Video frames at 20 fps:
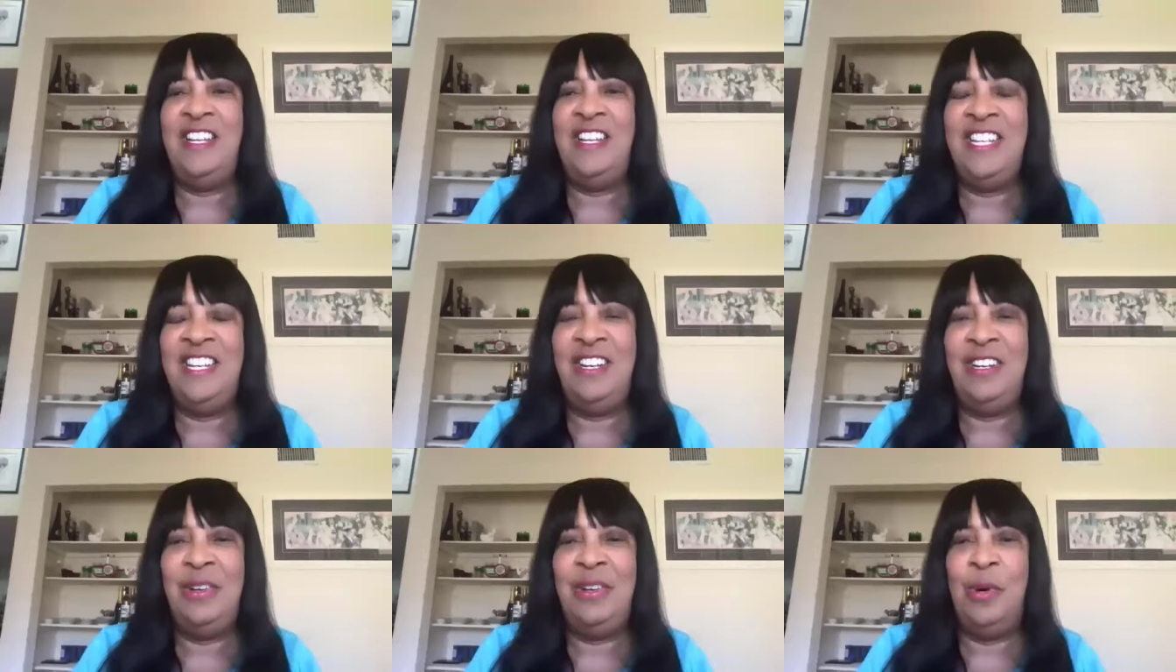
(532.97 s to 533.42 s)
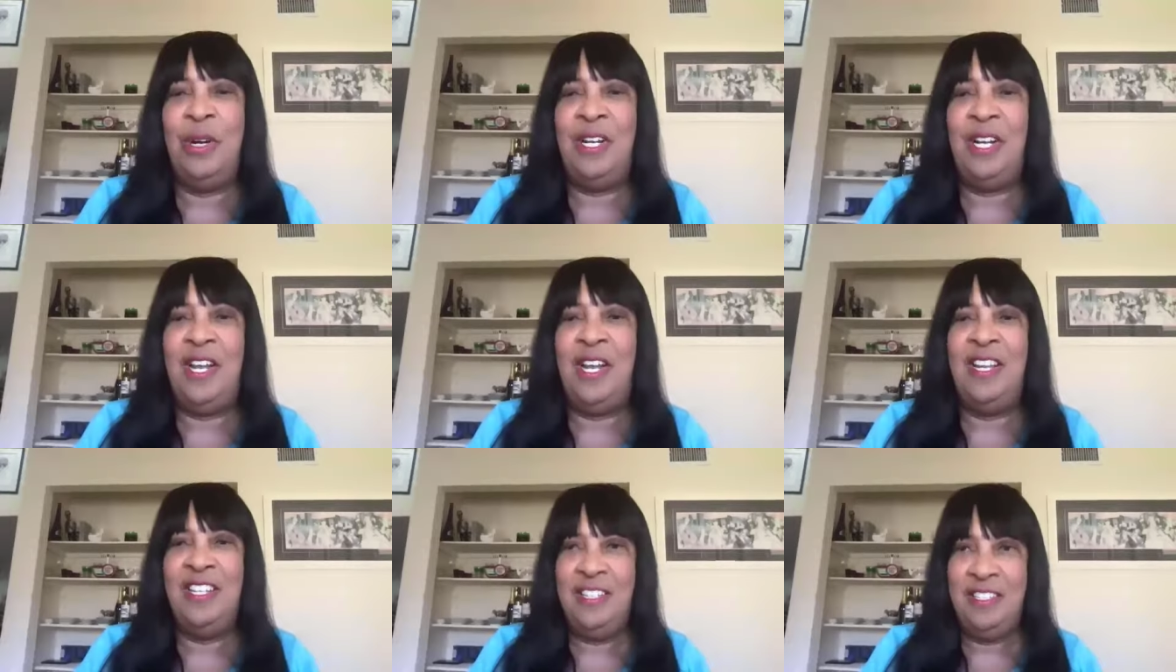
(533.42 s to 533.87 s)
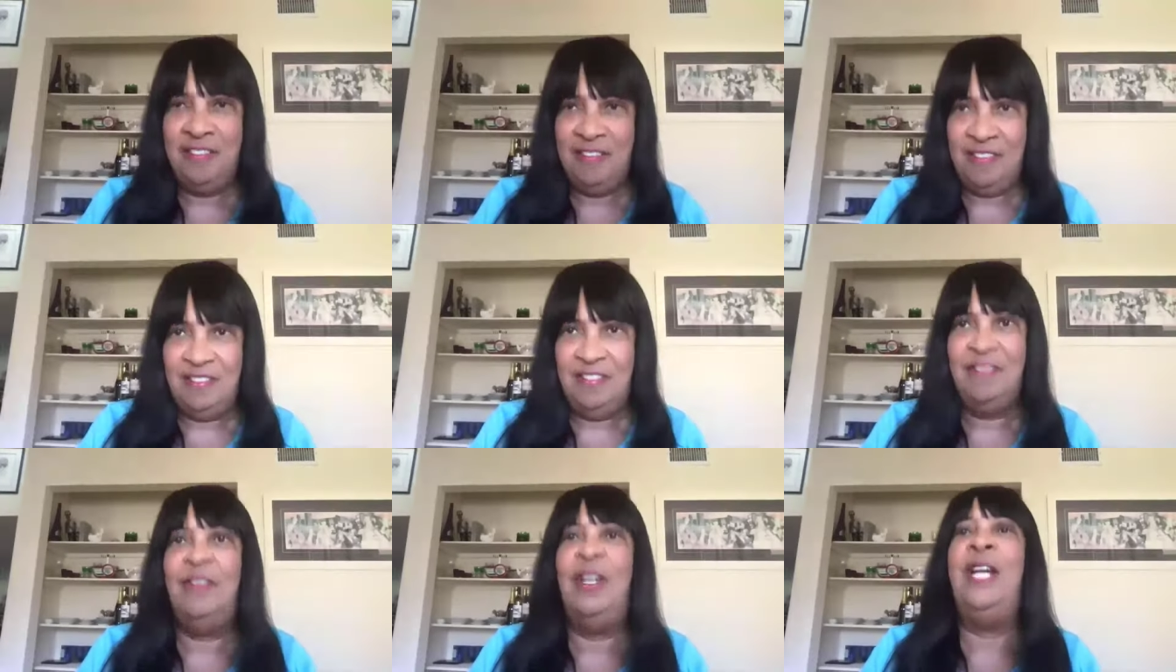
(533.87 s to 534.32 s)
you're a woman and a
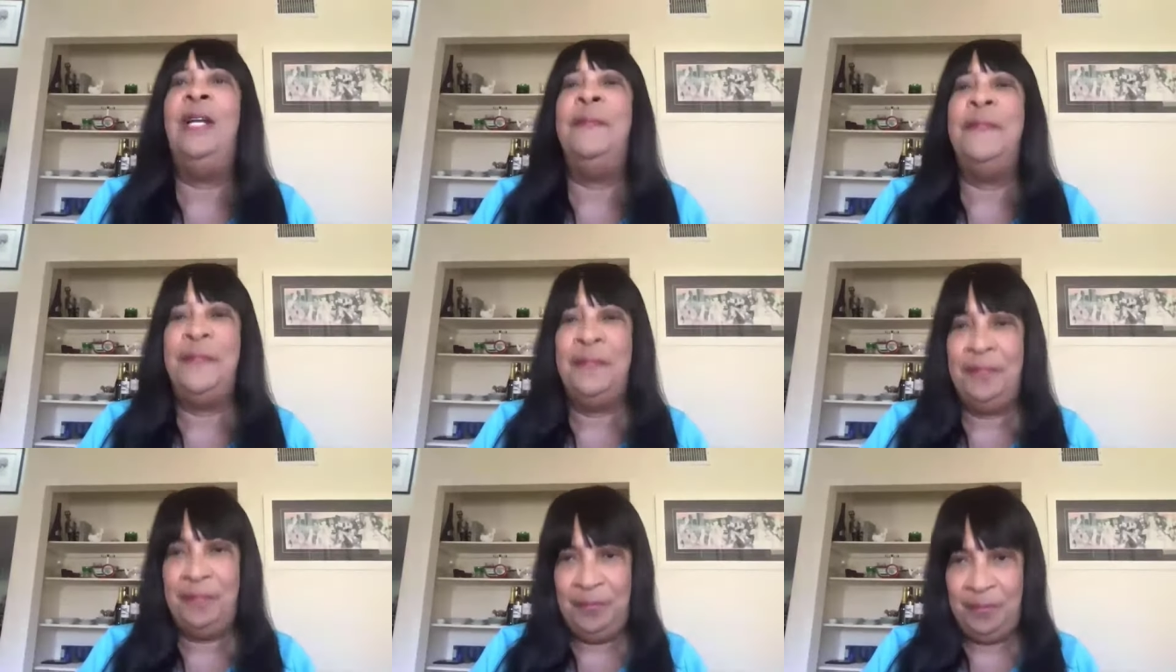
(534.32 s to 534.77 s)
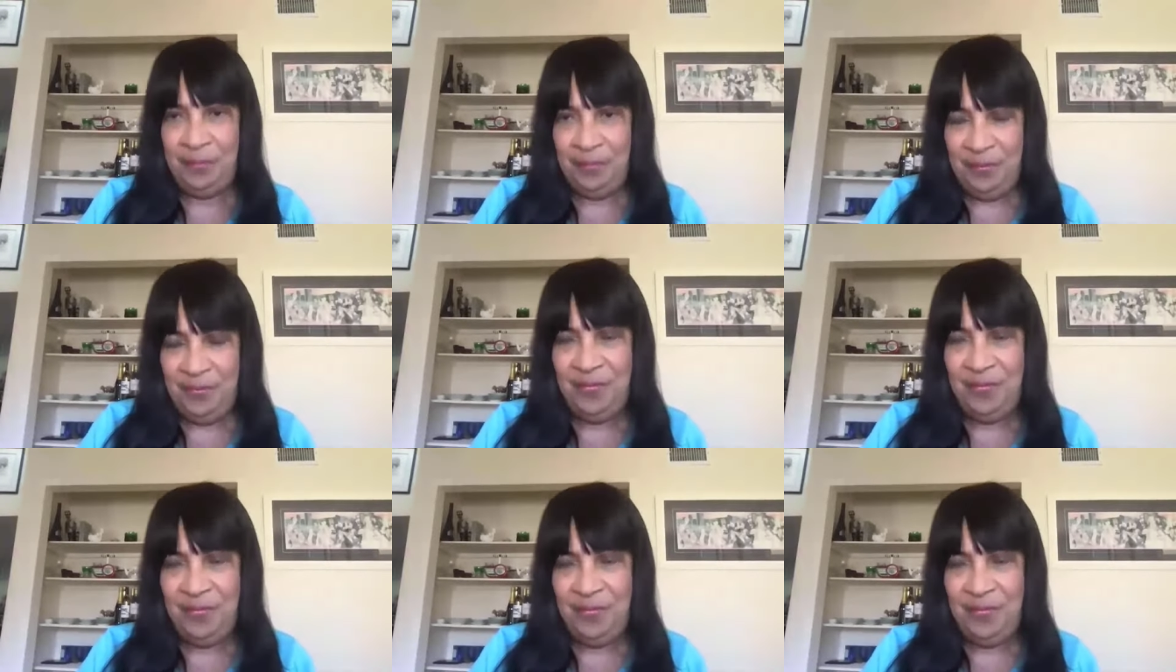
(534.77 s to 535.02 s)
woman of color.